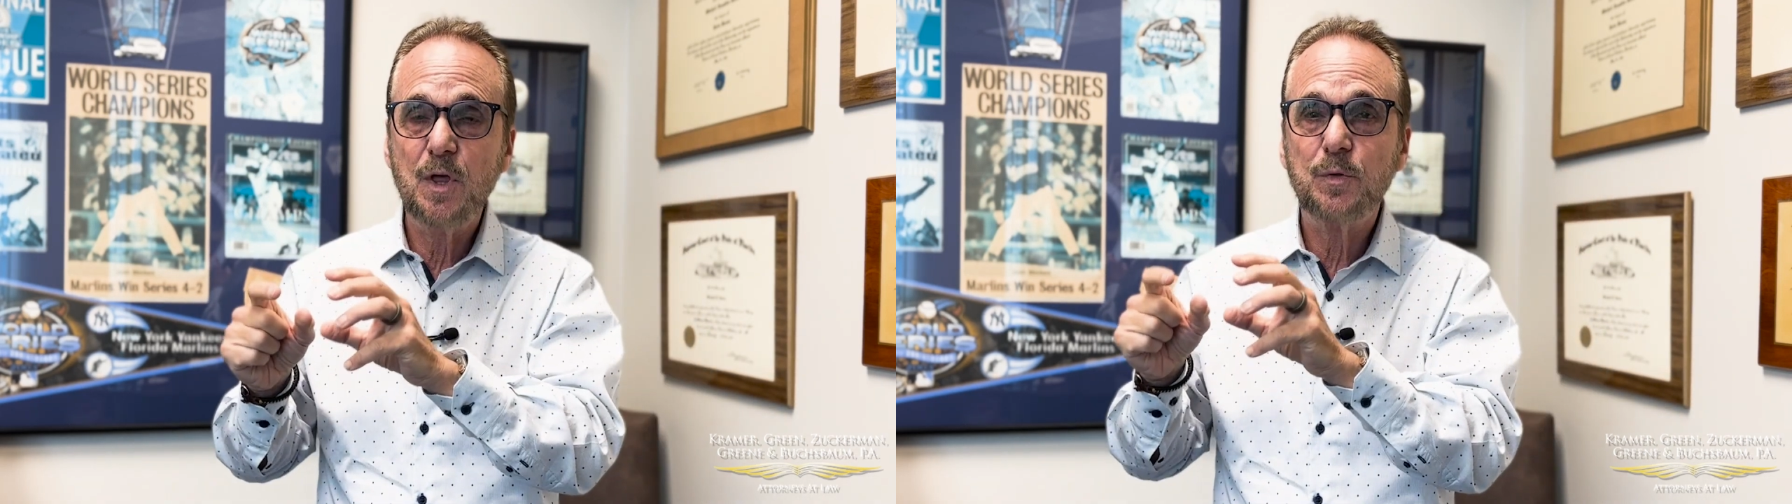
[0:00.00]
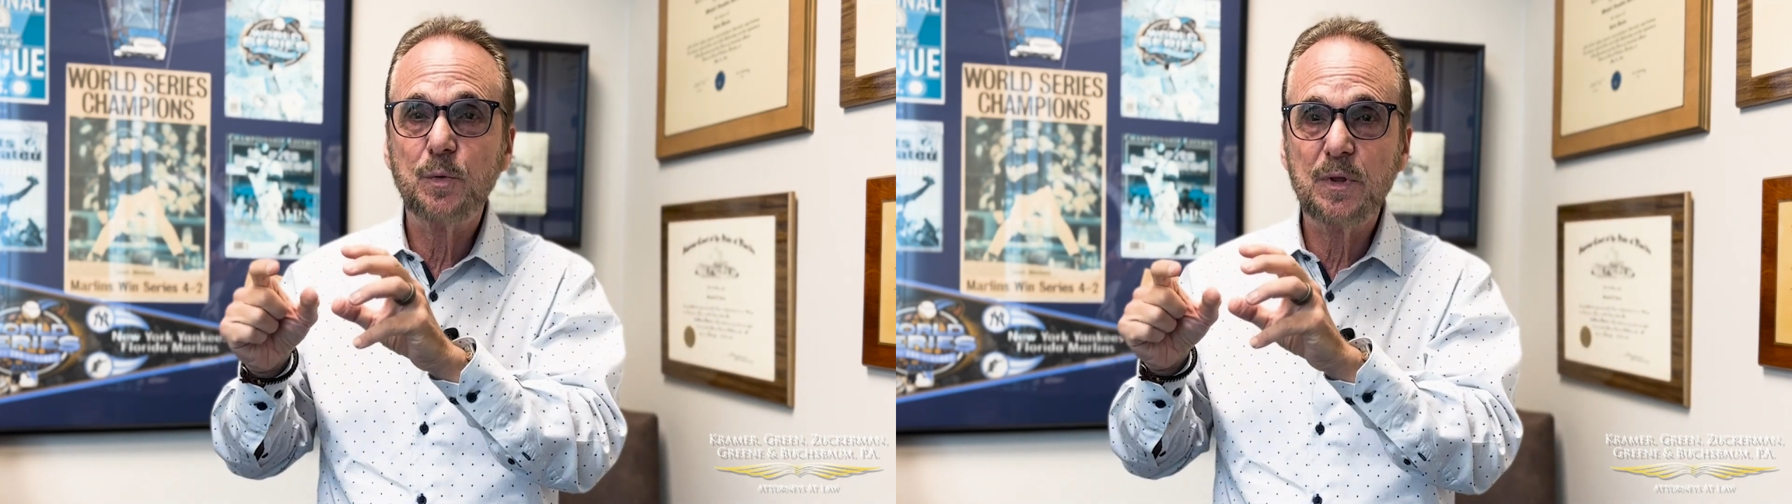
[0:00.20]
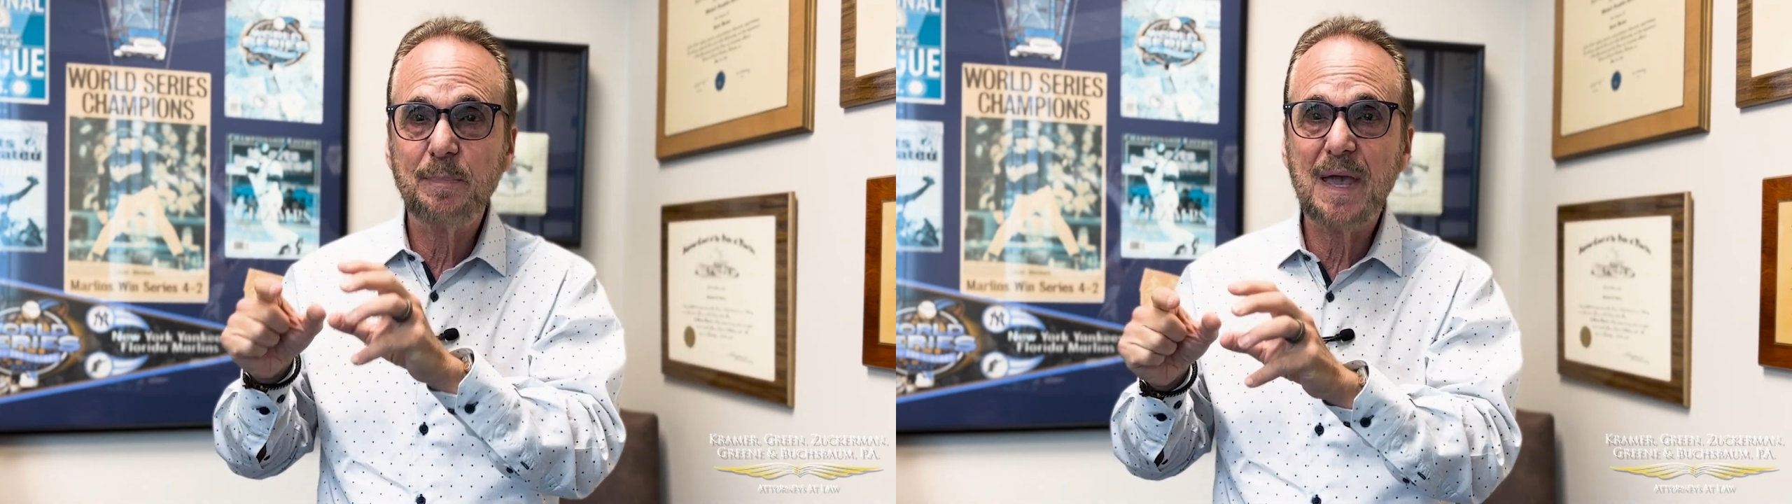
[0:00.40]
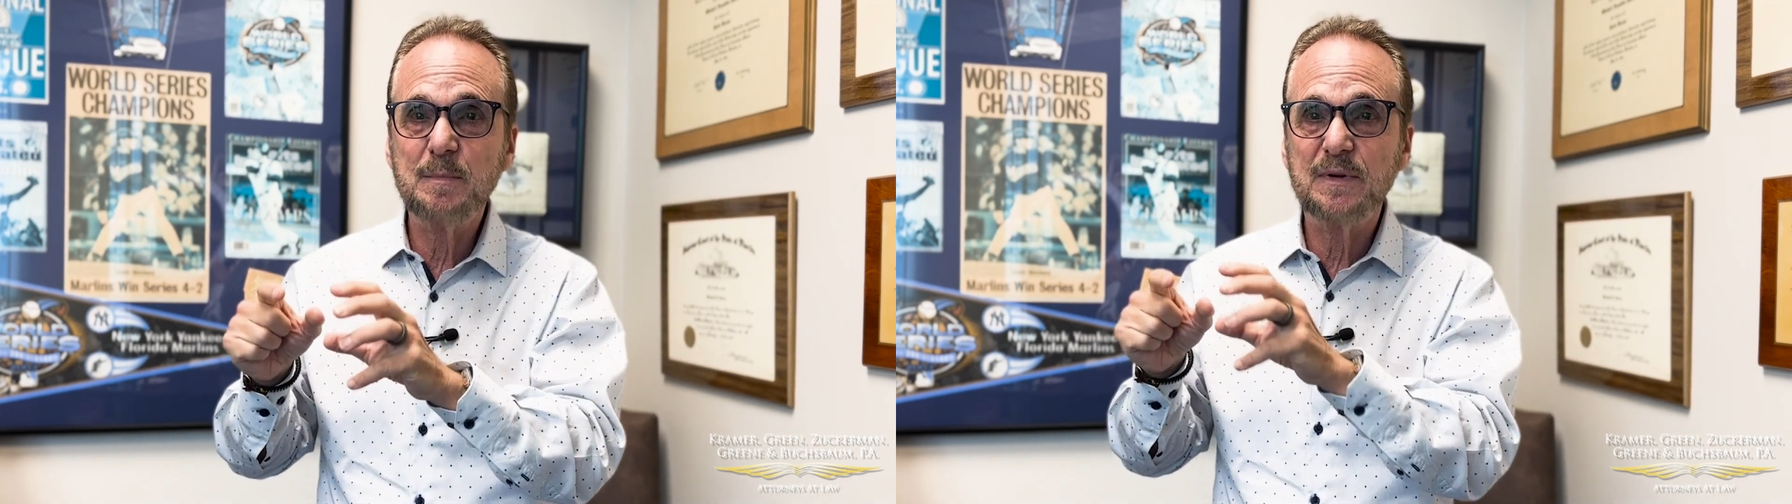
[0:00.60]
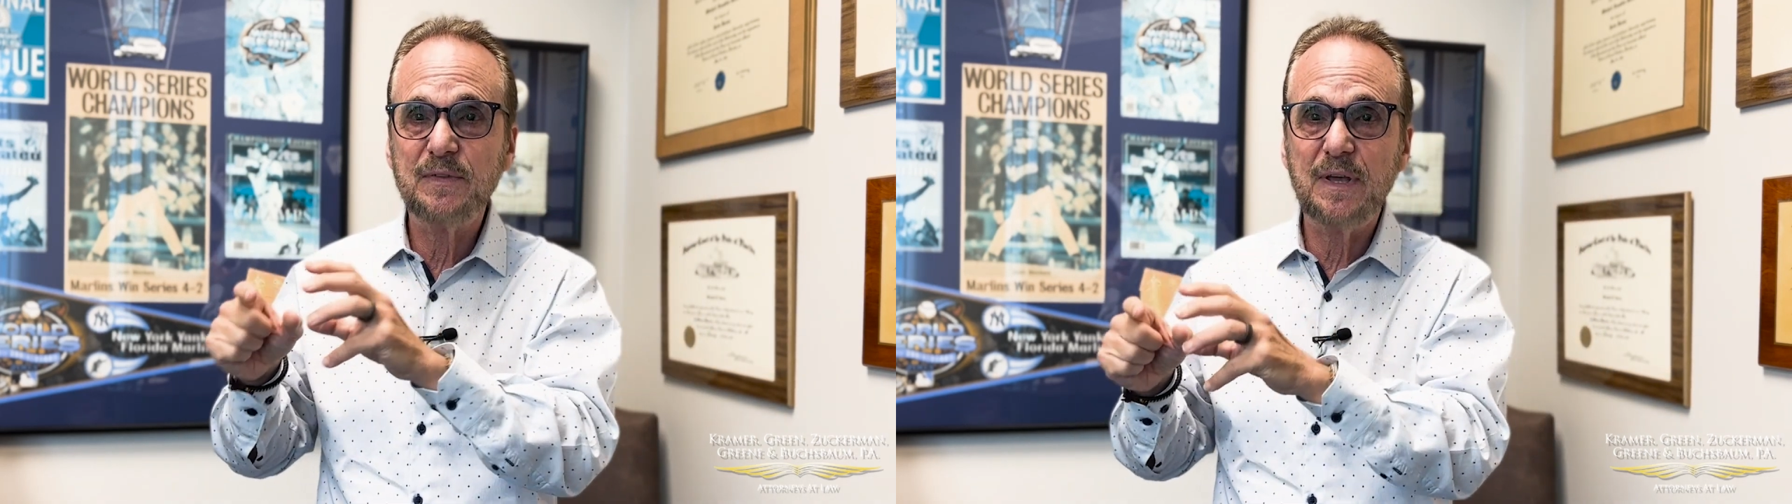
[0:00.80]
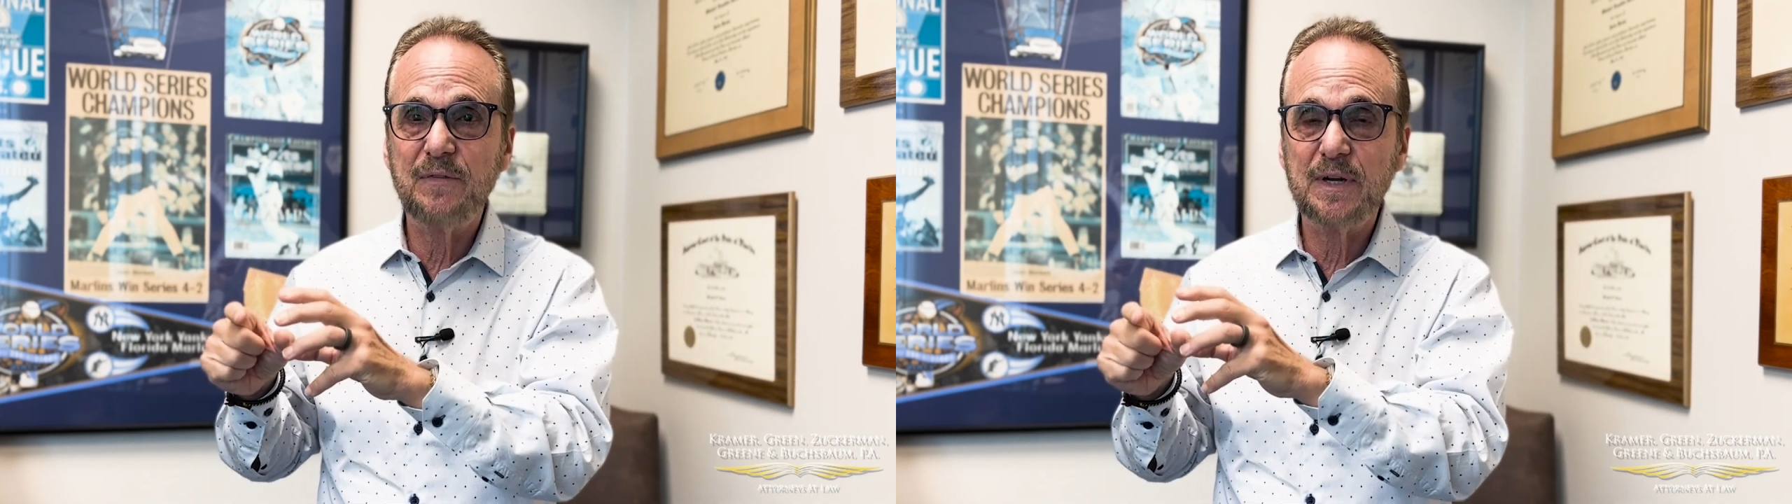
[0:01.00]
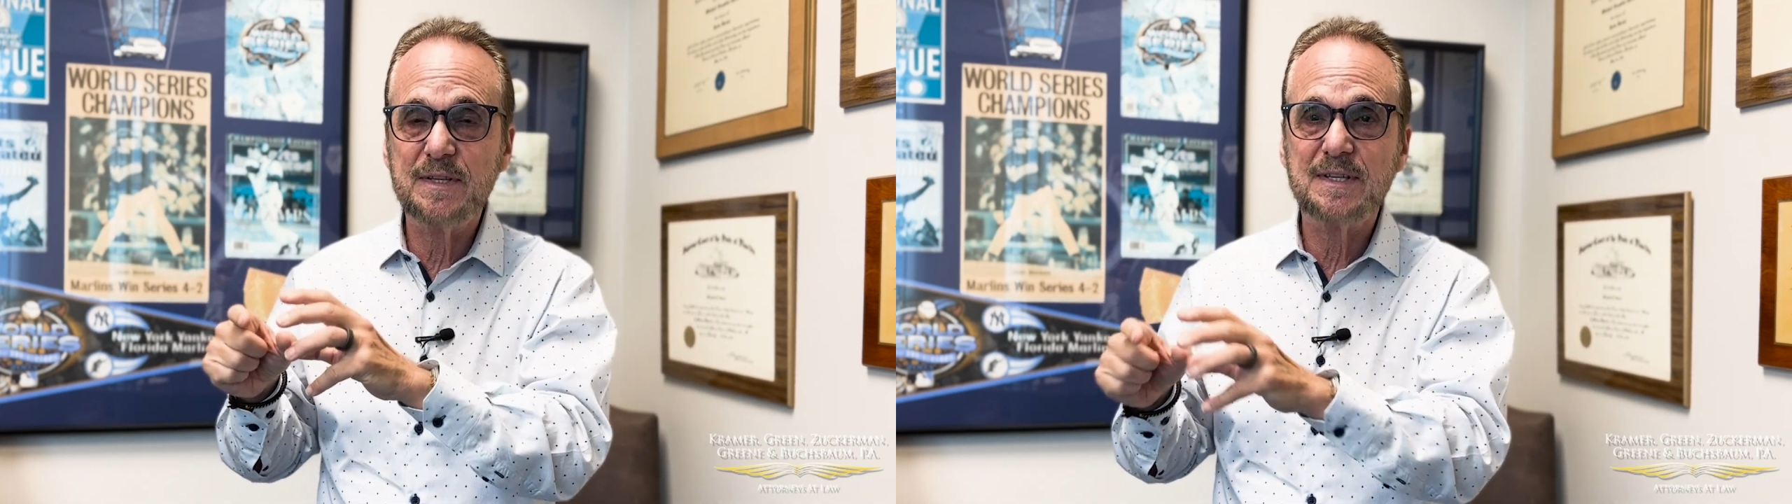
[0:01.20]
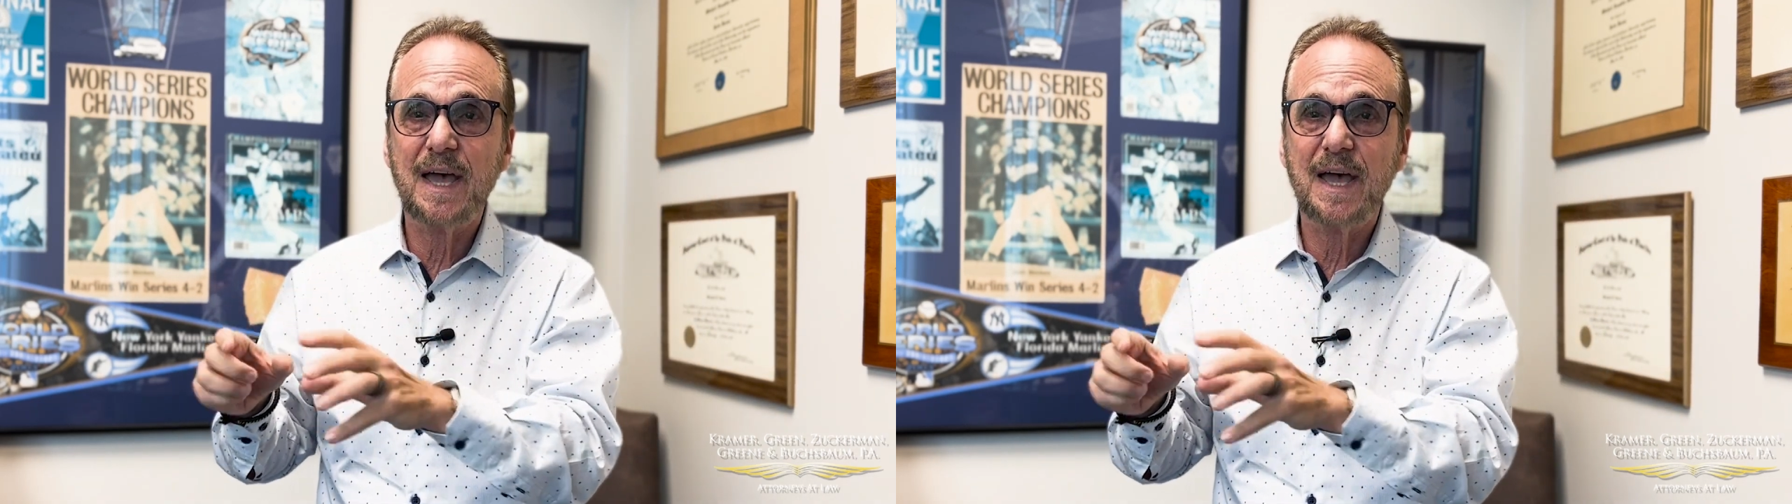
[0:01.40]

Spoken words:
through the payment of dividends